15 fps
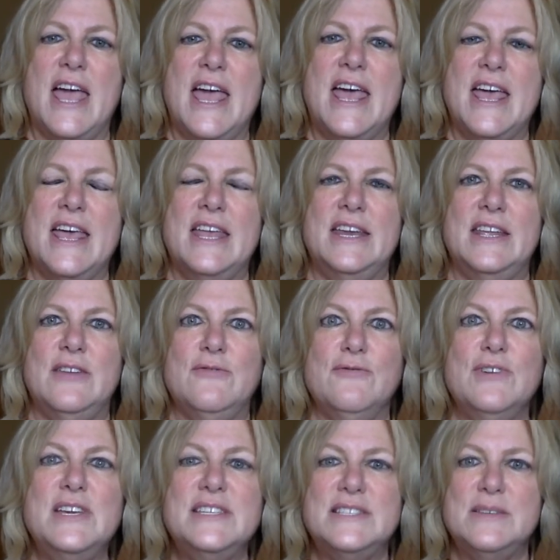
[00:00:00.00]
and in
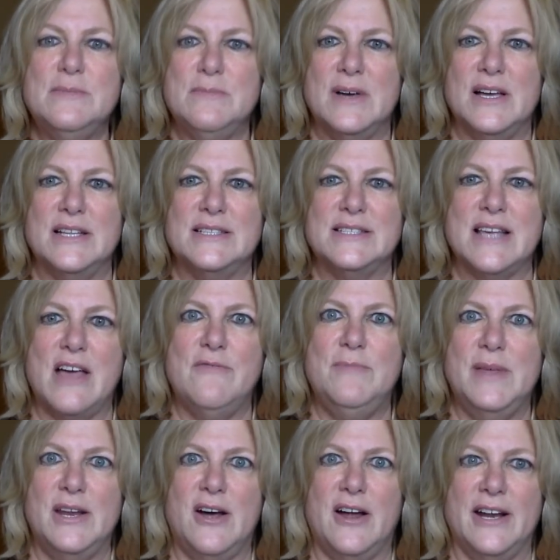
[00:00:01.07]
recent months I've
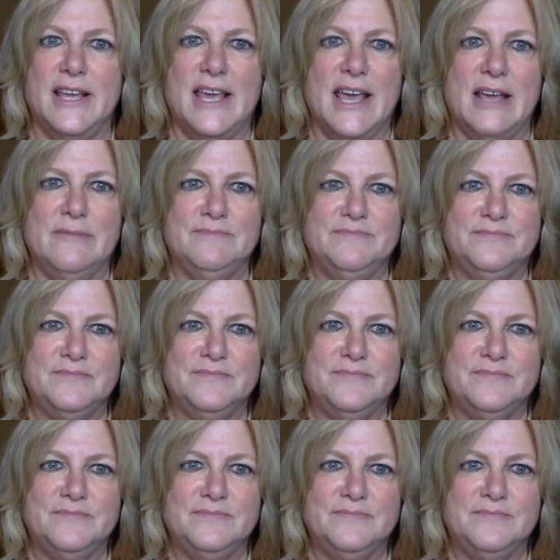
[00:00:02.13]
been on again.